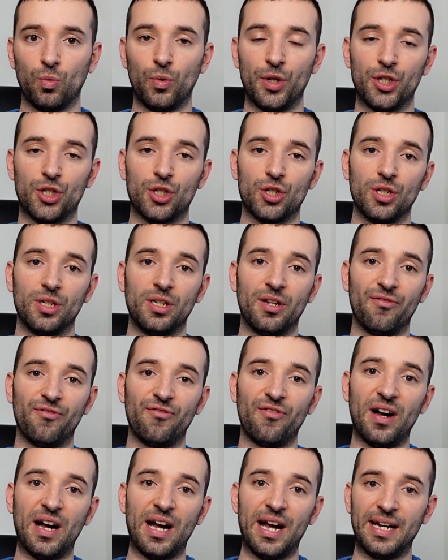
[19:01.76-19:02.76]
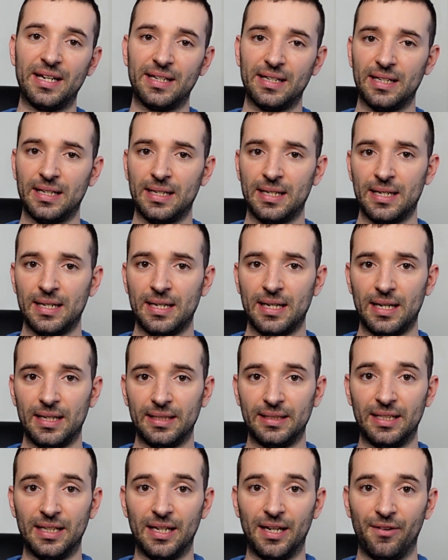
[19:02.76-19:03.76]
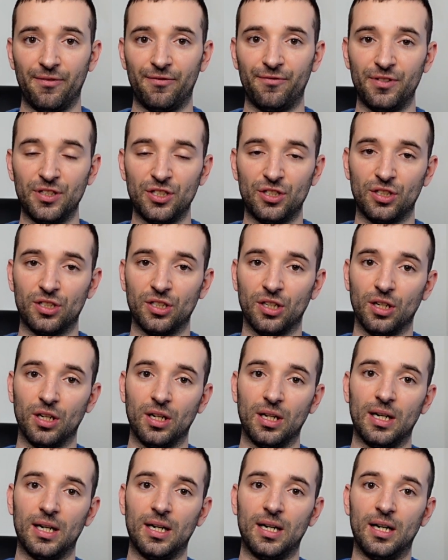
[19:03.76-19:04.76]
which define the physical